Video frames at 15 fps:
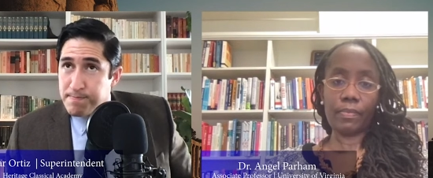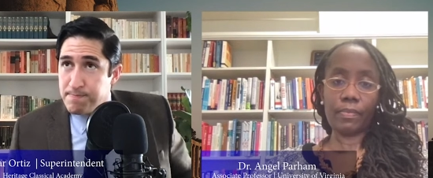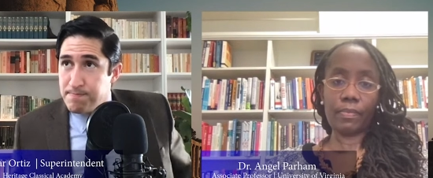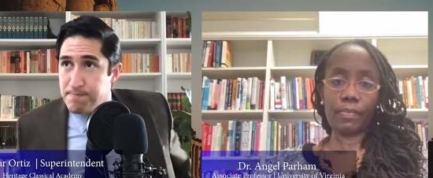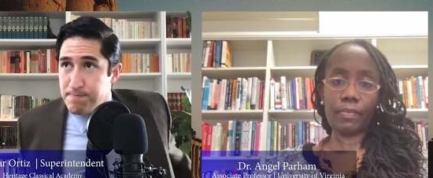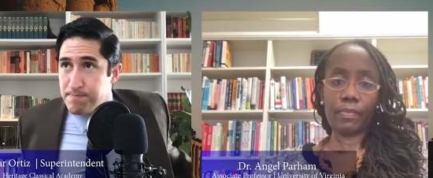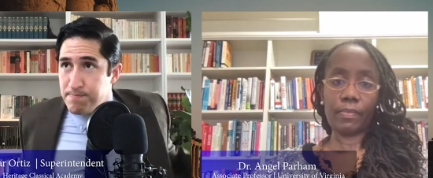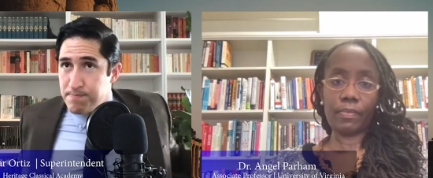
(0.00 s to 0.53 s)

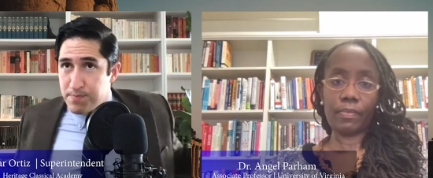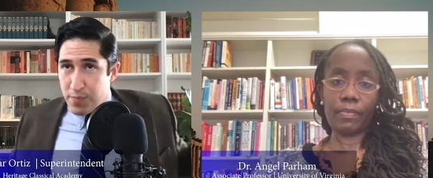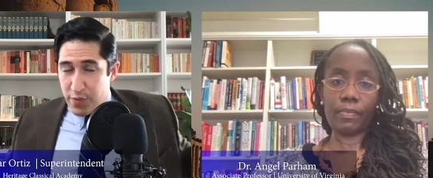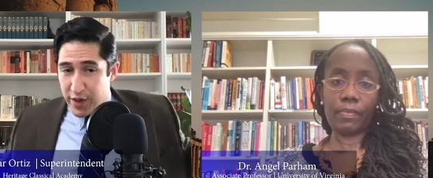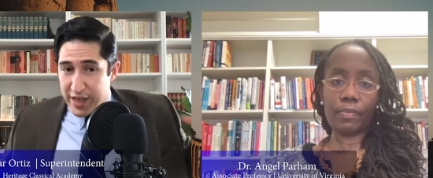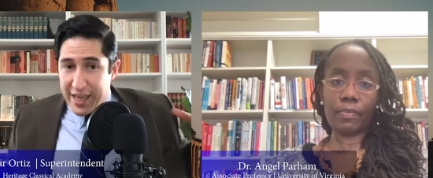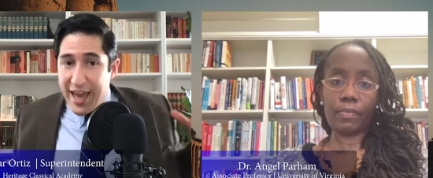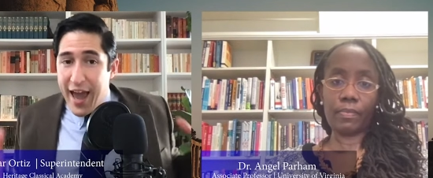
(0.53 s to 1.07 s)

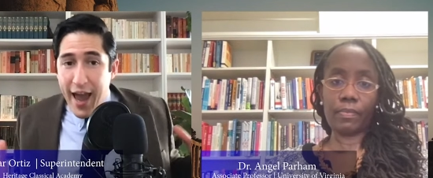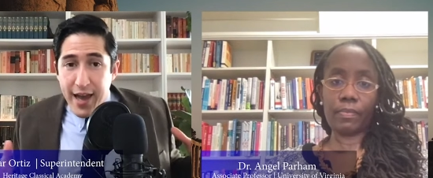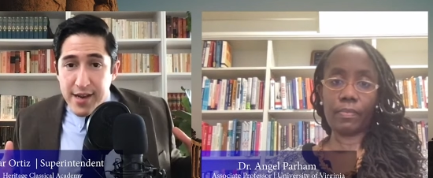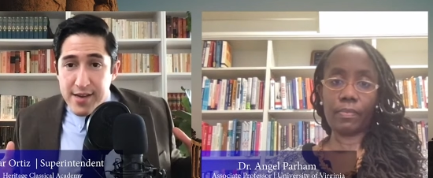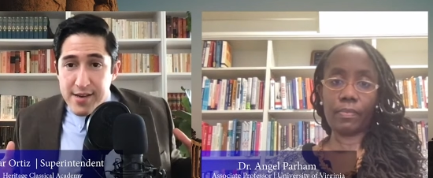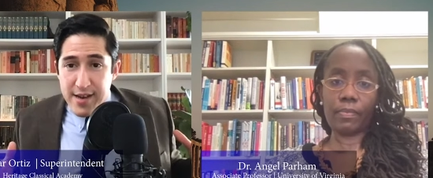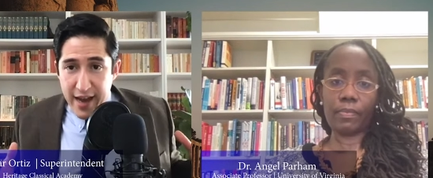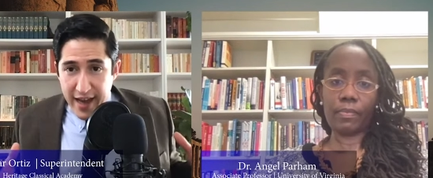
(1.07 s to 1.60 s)
Speaker 1: the
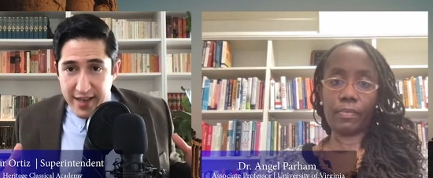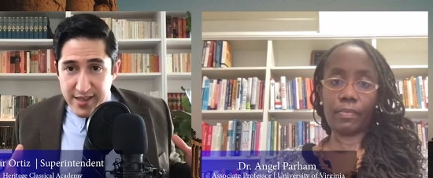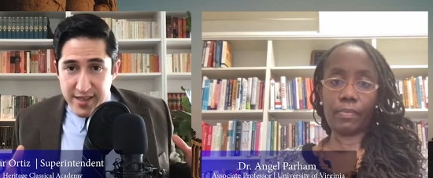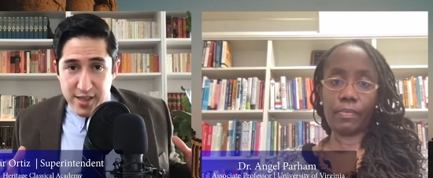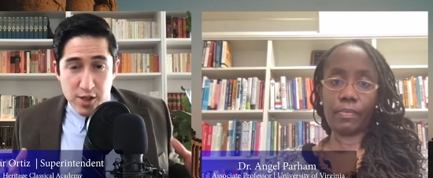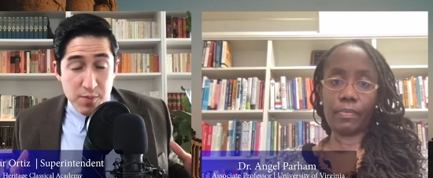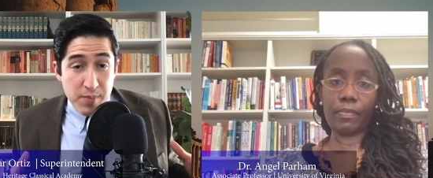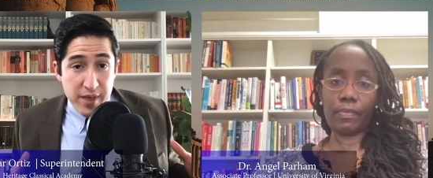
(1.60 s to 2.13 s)
canon as
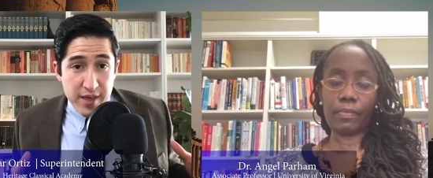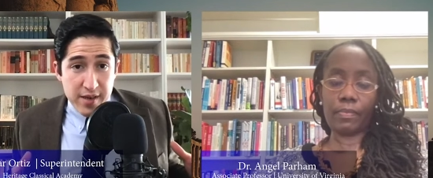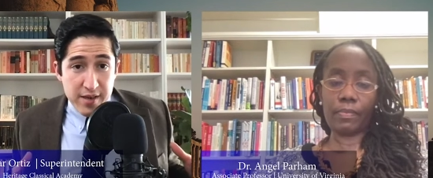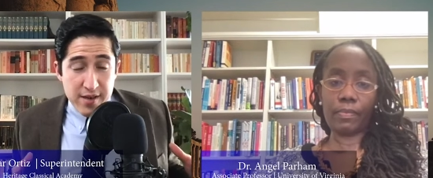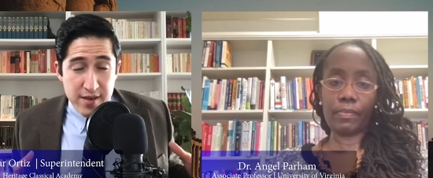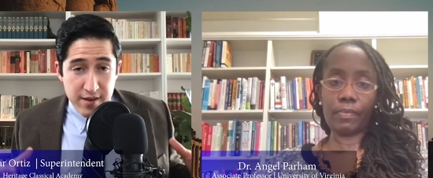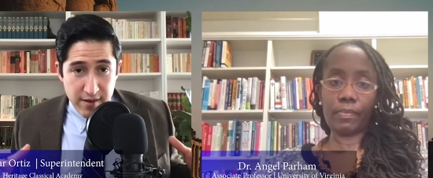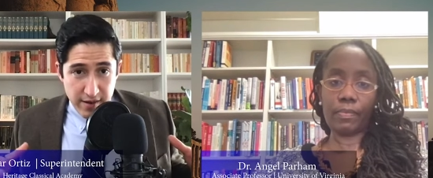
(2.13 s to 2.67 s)
it's
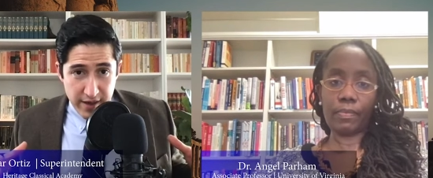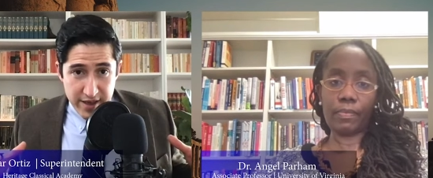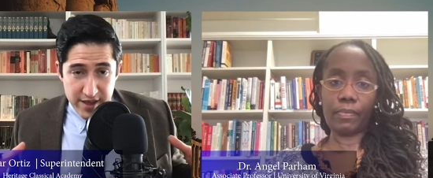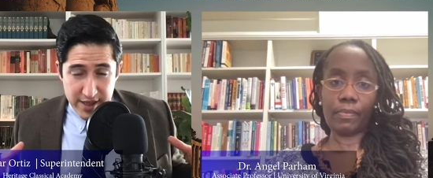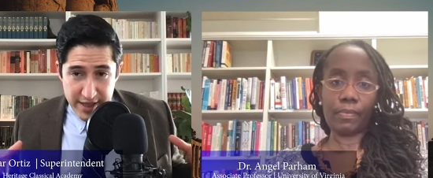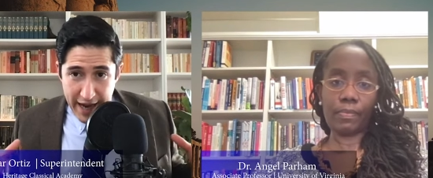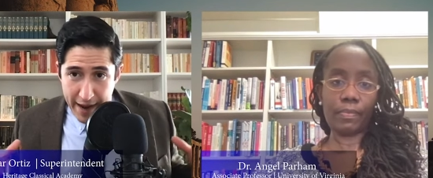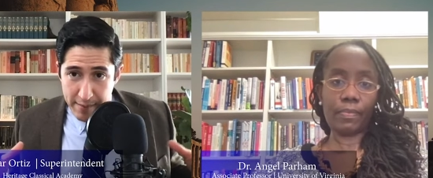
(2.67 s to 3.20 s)
been
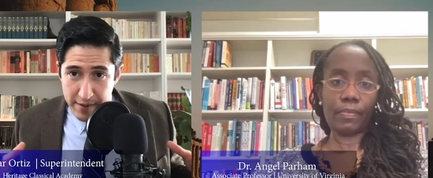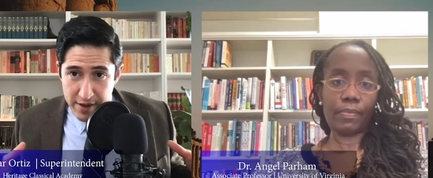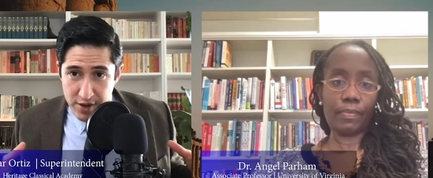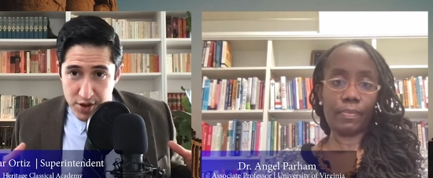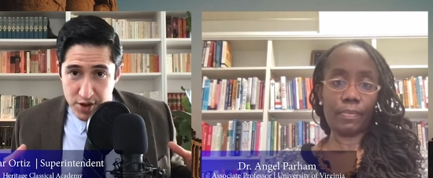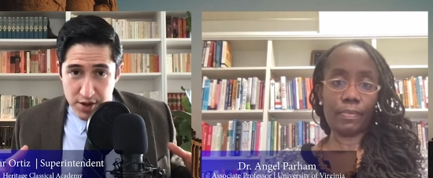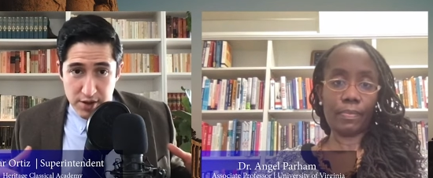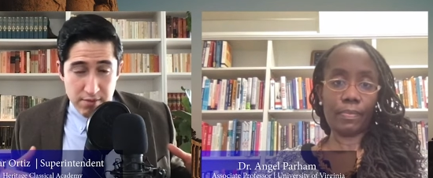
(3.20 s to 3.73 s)

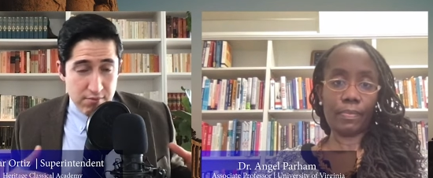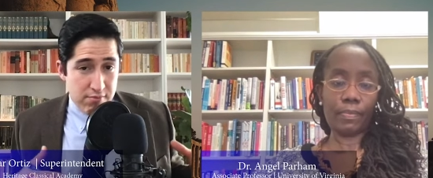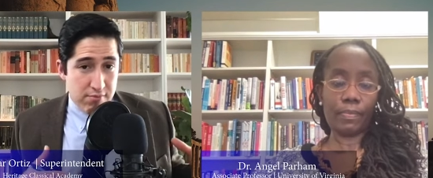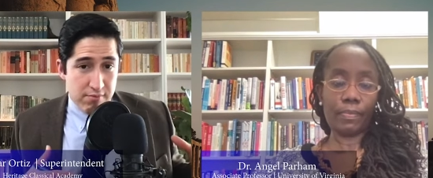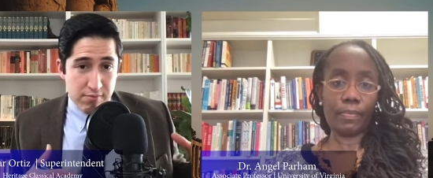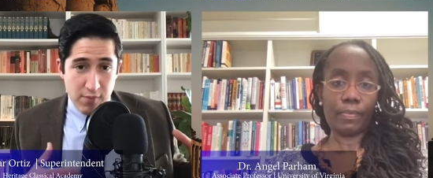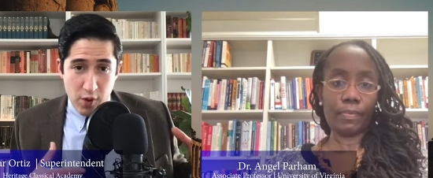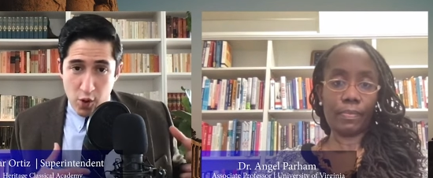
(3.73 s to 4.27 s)
established
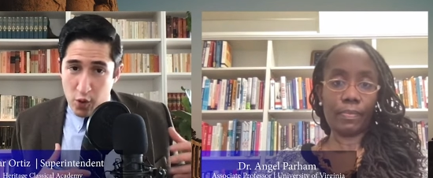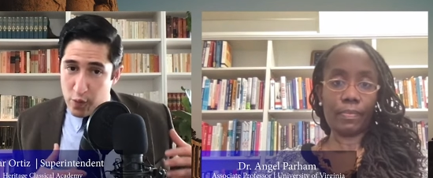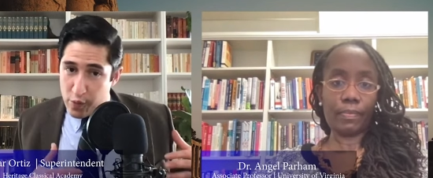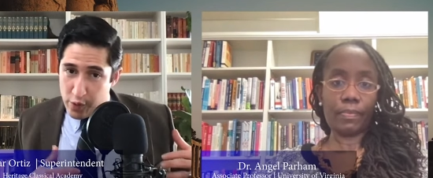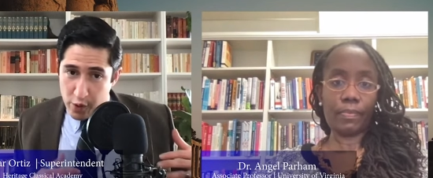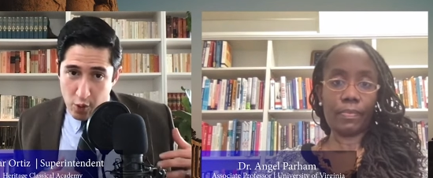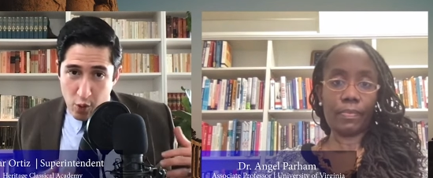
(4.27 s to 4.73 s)
over the